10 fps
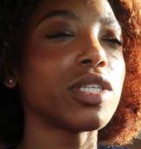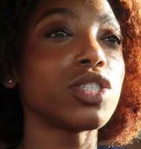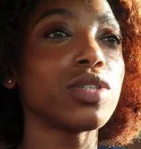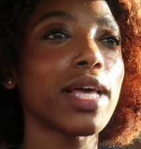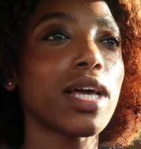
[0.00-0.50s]
Make
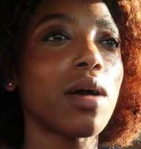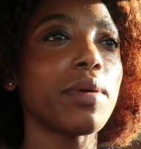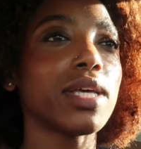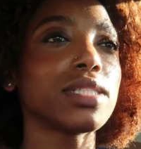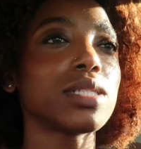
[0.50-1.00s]
sure you like,
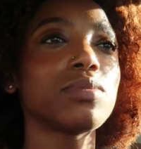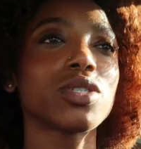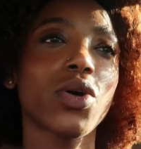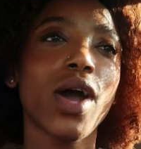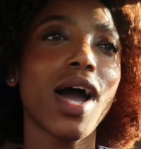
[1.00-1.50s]
comment, and
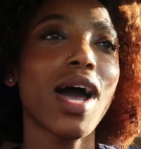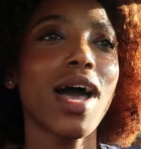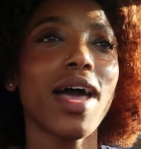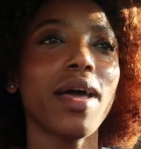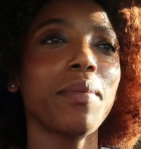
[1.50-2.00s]
subscribe.